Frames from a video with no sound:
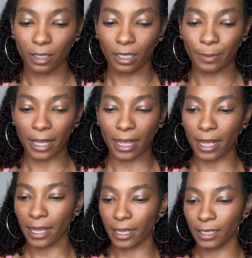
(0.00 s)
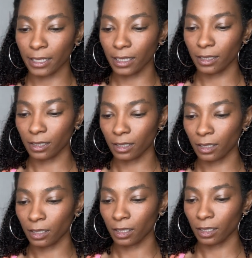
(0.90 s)
I'm gonna add
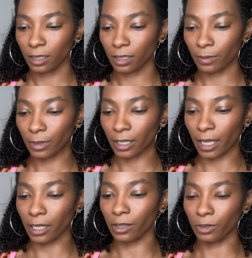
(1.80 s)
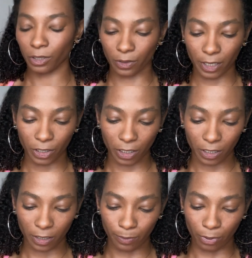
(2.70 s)
some yellow to it
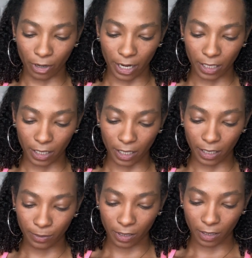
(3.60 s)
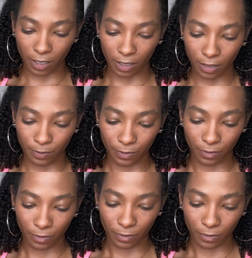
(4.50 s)
just to brighten it up some.